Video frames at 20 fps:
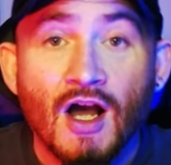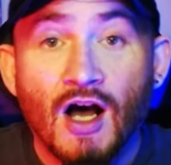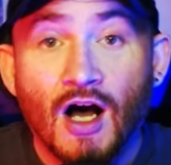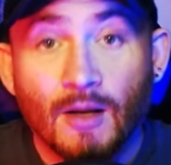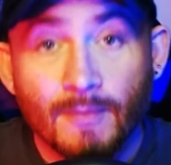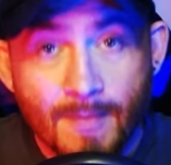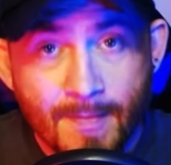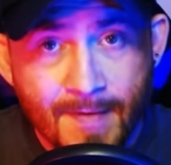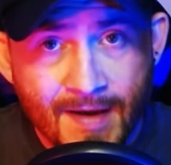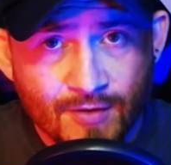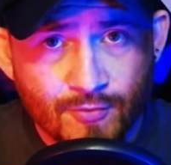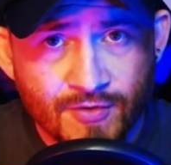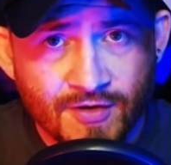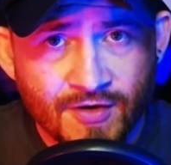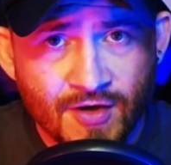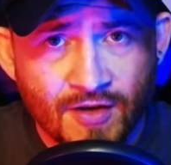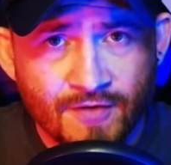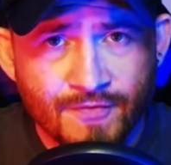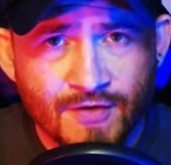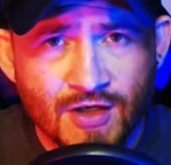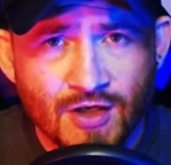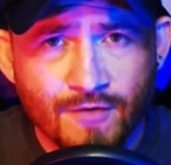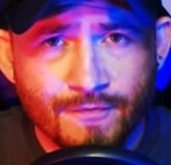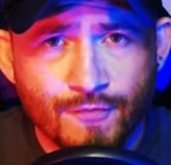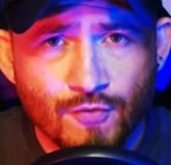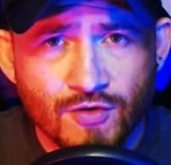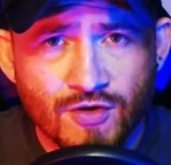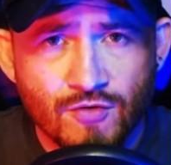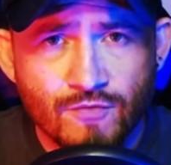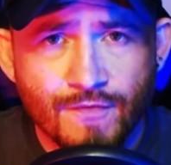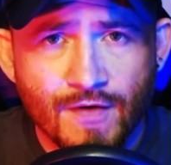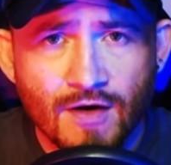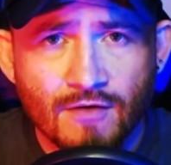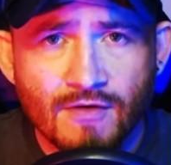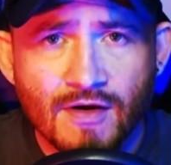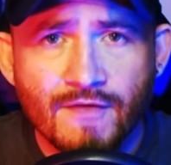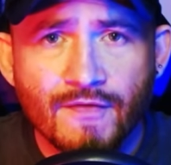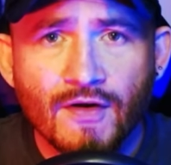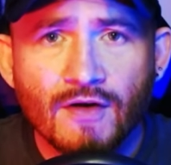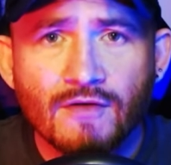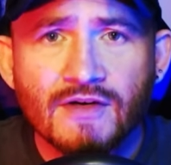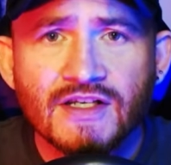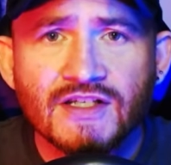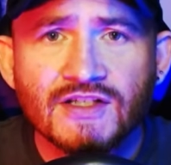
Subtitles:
I'll be back with another video for you very, very